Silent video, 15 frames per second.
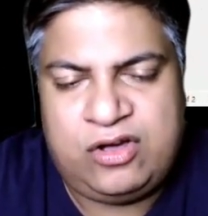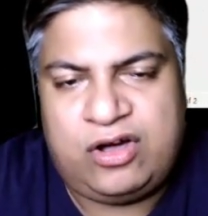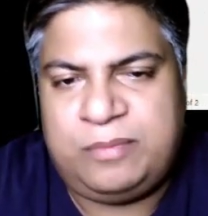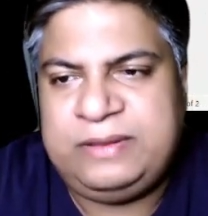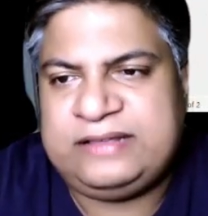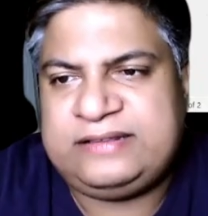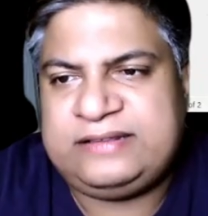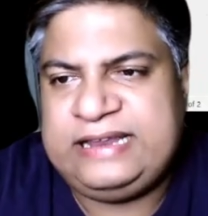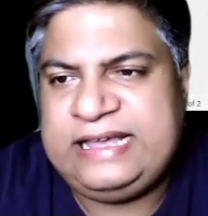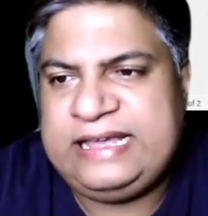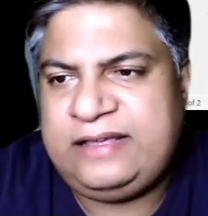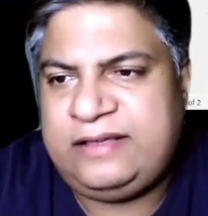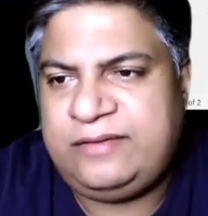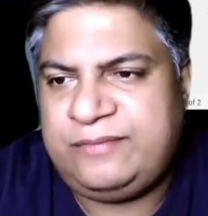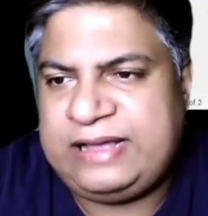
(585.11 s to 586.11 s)

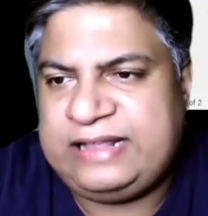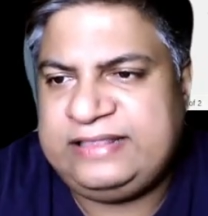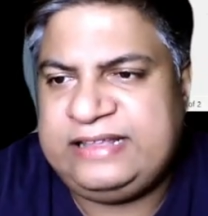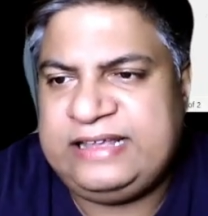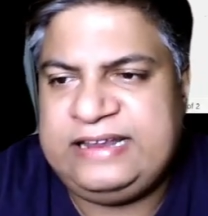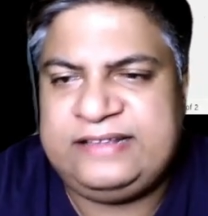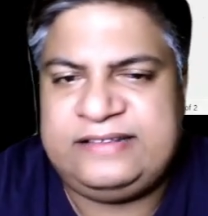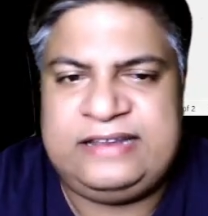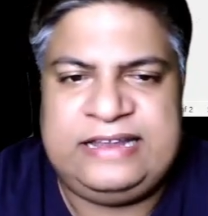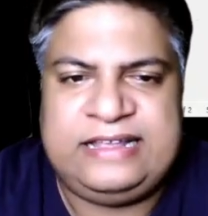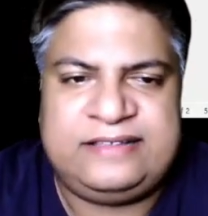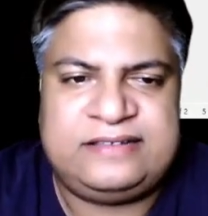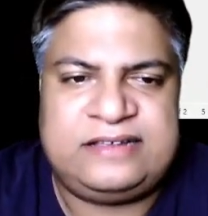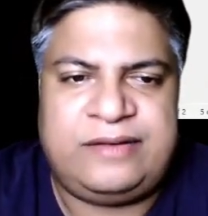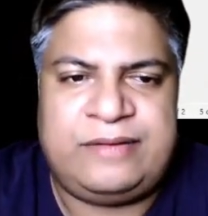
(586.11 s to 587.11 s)
Obviously, when there is
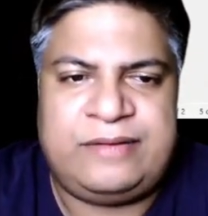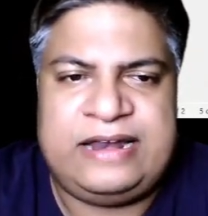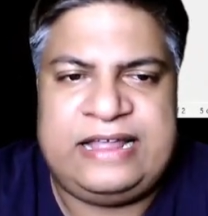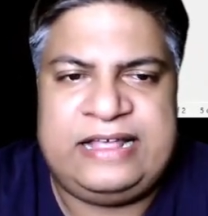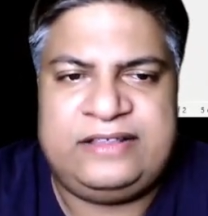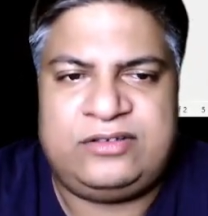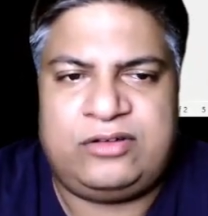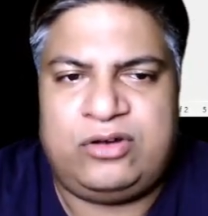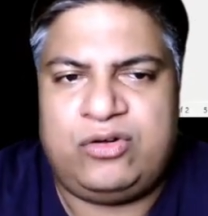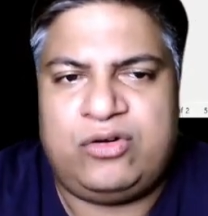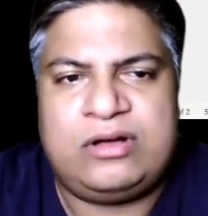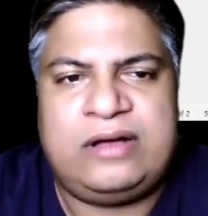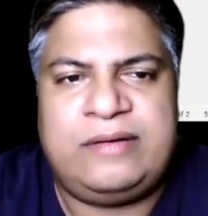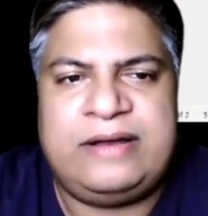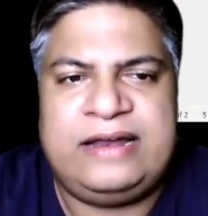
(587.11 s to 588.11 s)
less governance or
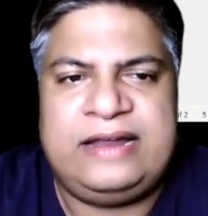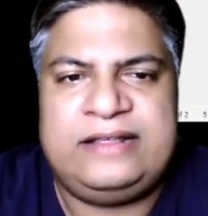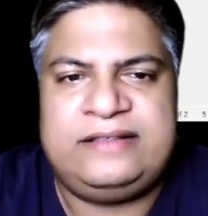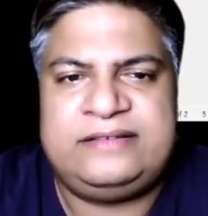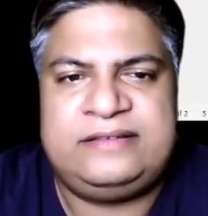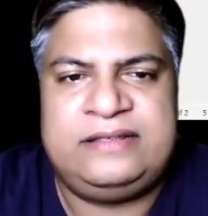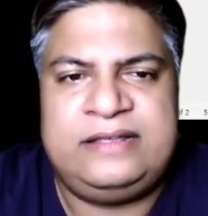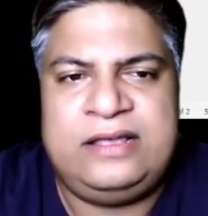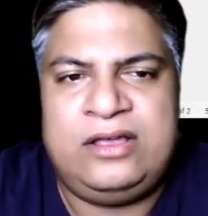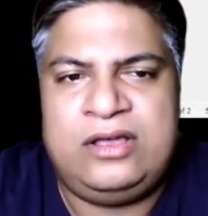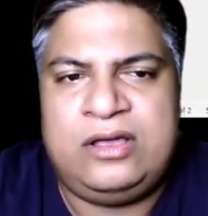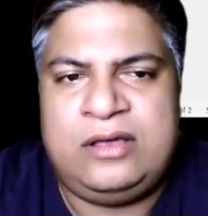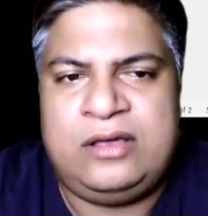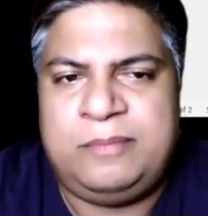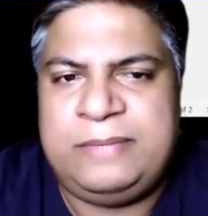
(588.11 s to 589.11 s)
no governance,
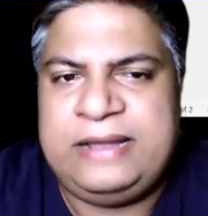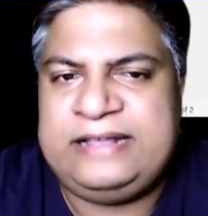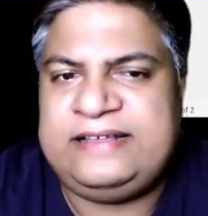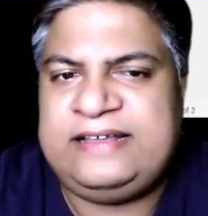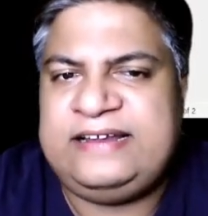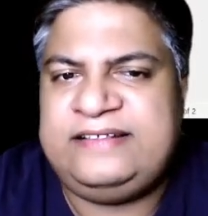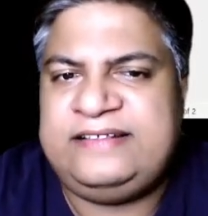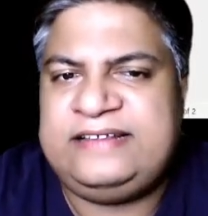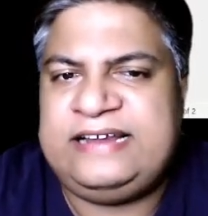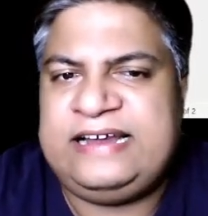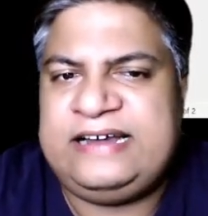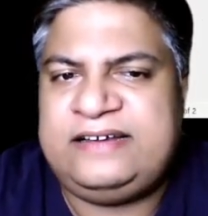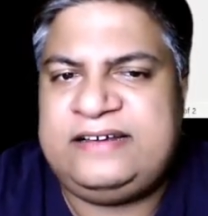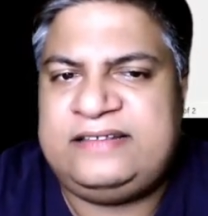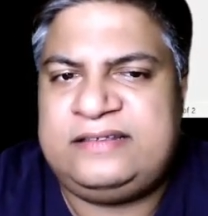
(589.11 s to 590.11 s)
major
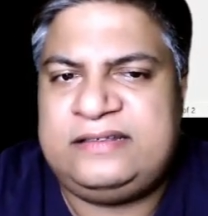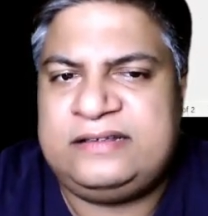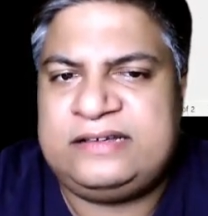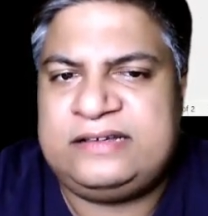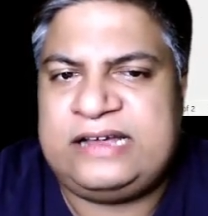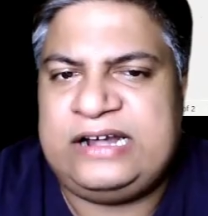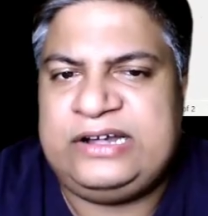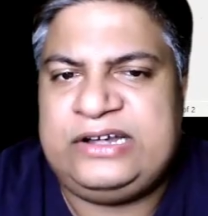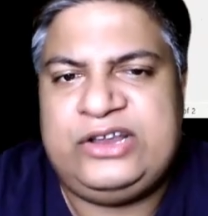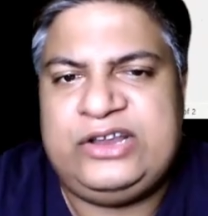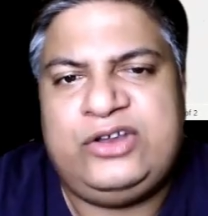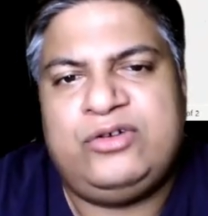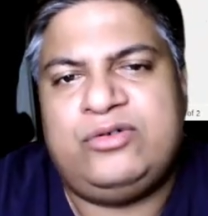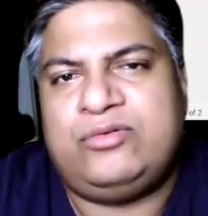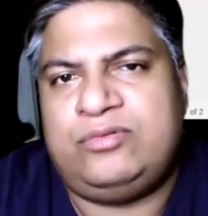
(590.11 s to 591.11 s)
incidents
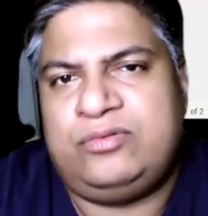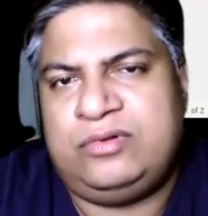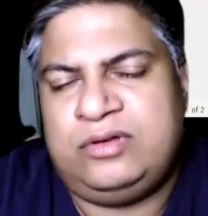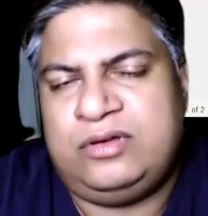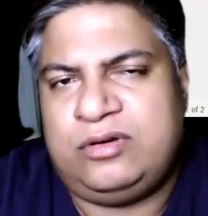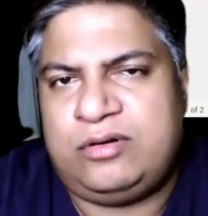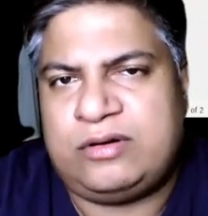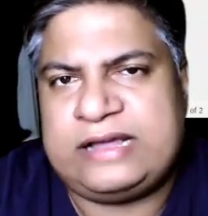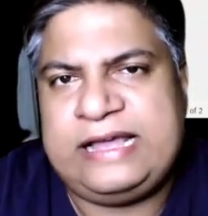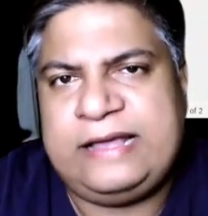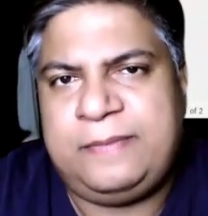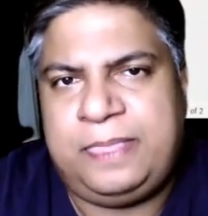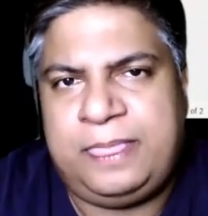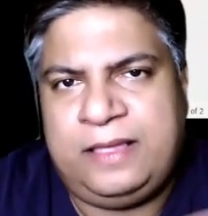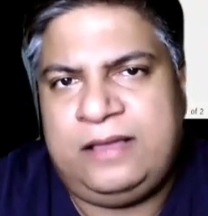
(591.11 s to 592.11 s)
continue.
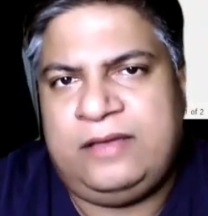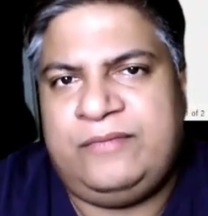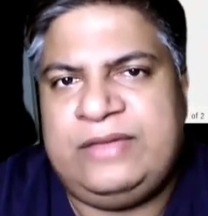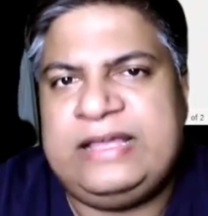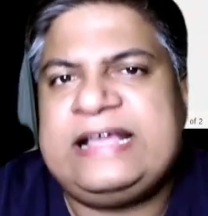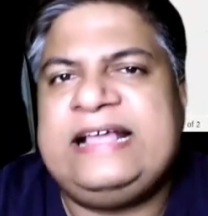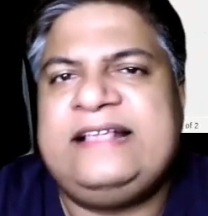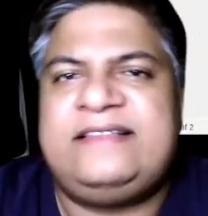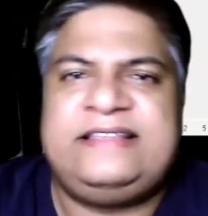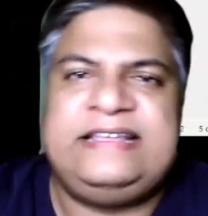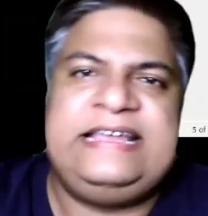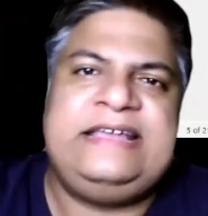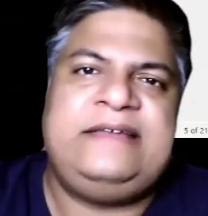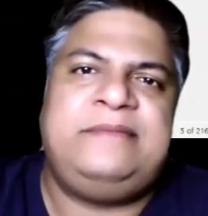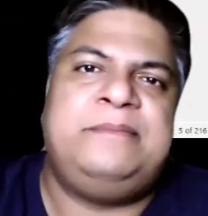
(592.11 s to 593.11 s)
Okay, we can
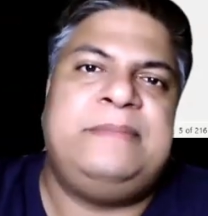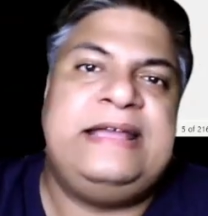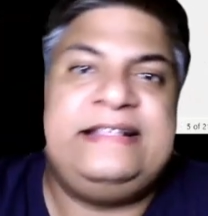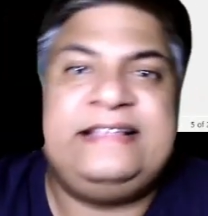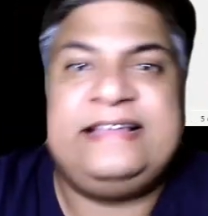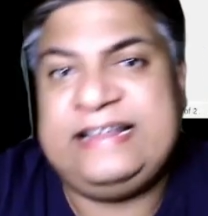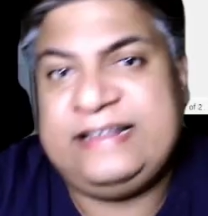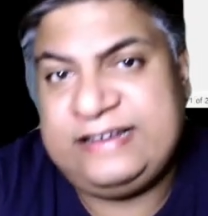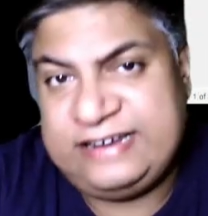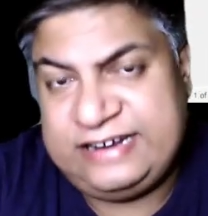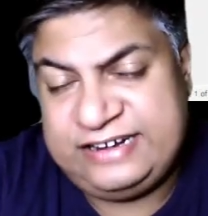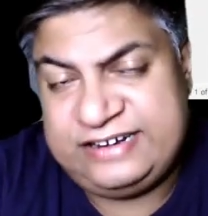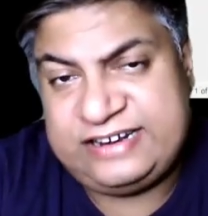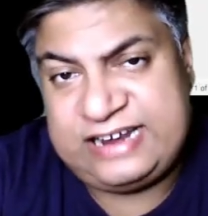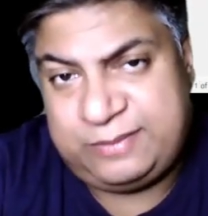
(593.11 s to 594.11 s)
see major
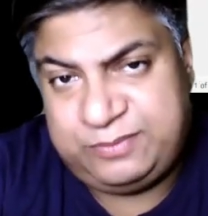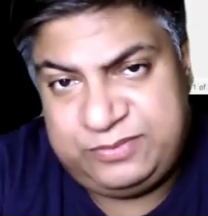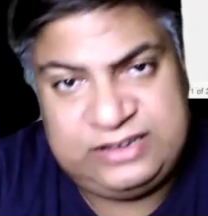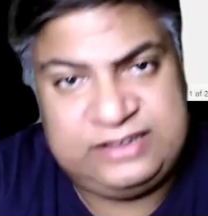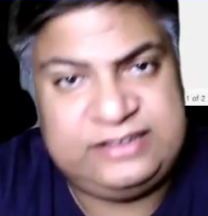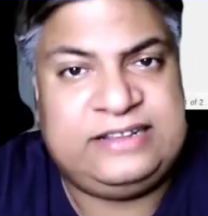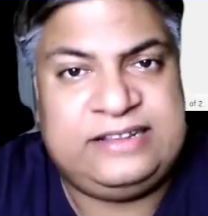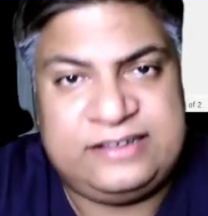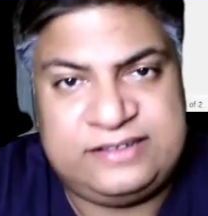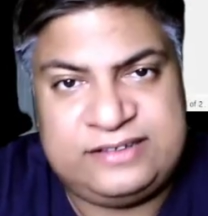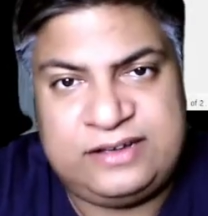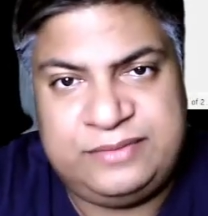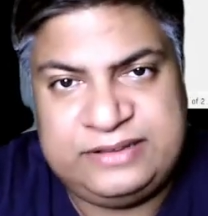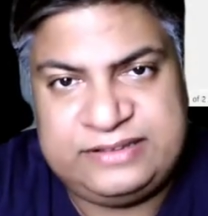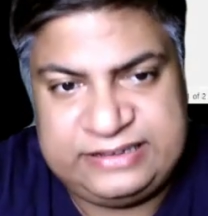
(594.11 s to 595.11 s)
interruptions in the
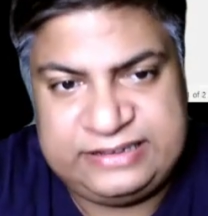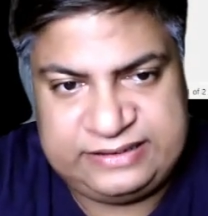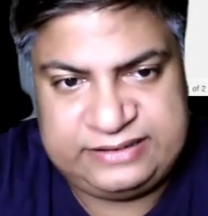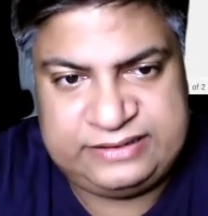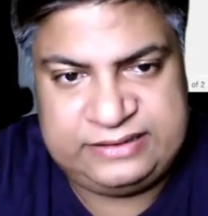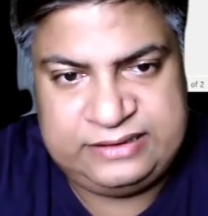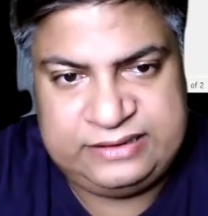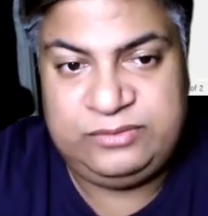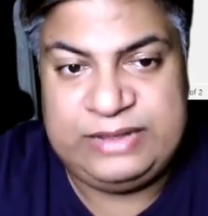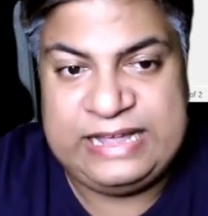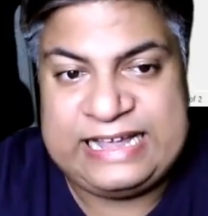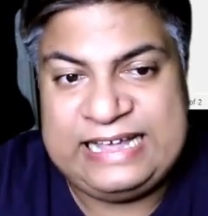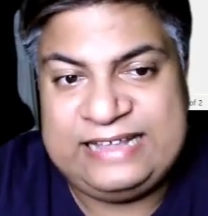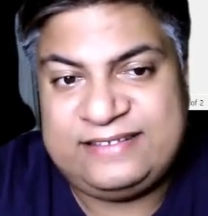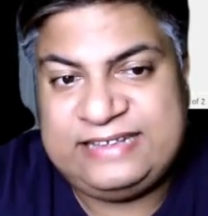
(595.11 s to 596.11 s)
services.
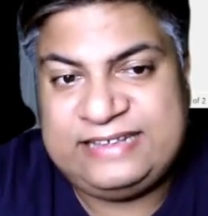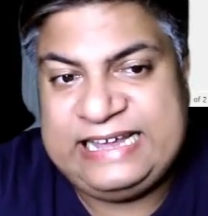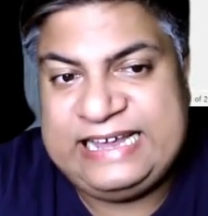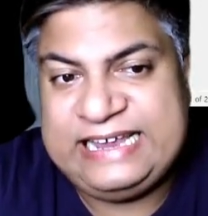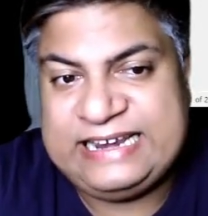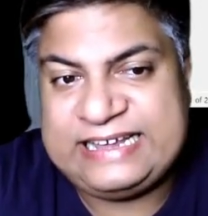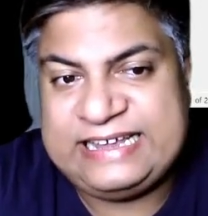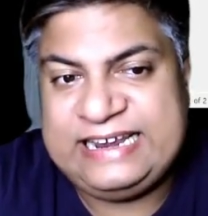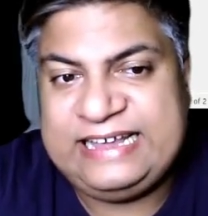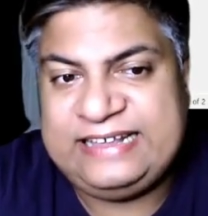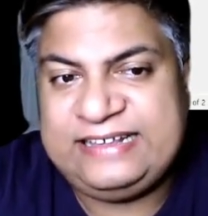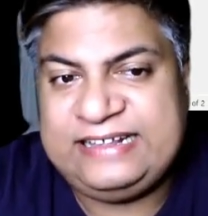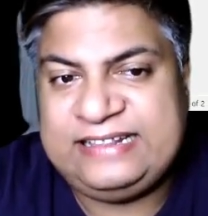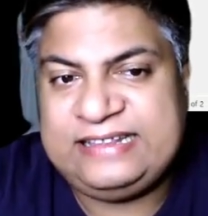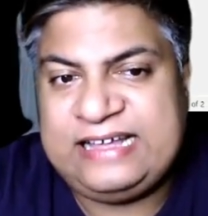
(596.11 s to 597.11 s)
We can see
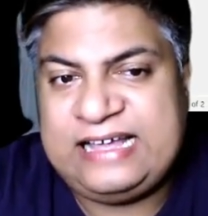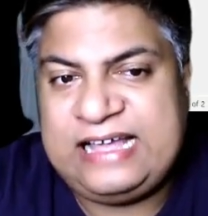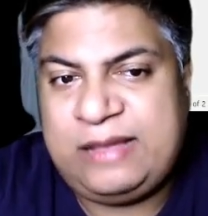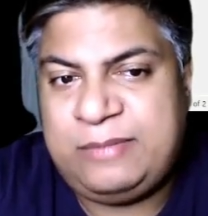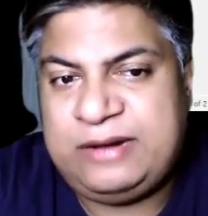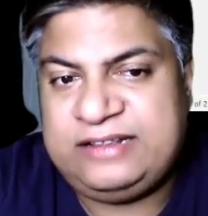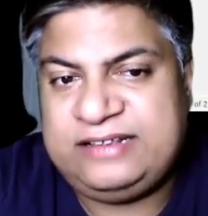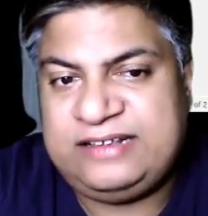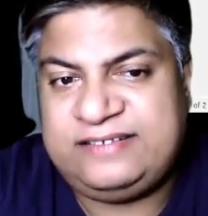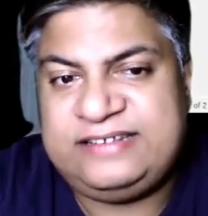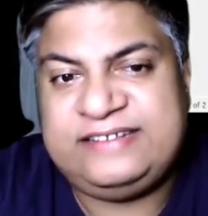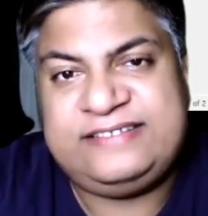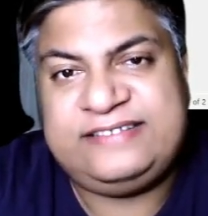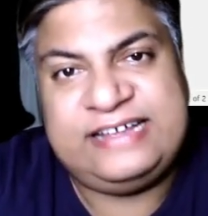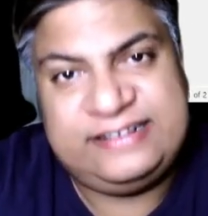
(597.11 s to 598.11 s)
increase in the
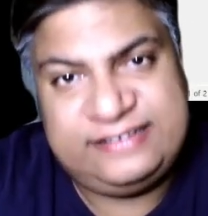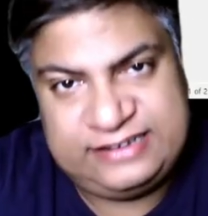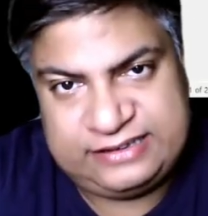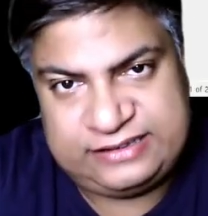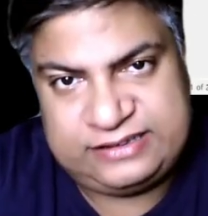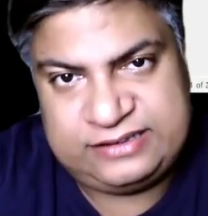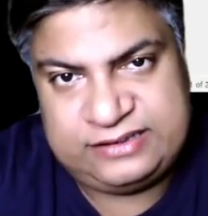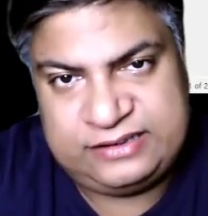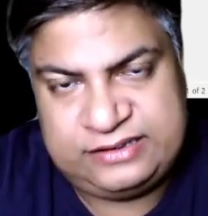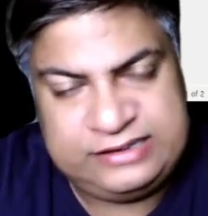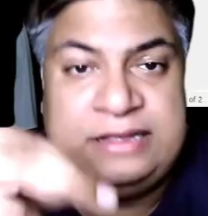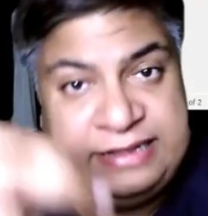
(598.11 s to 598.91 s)
emergency changes.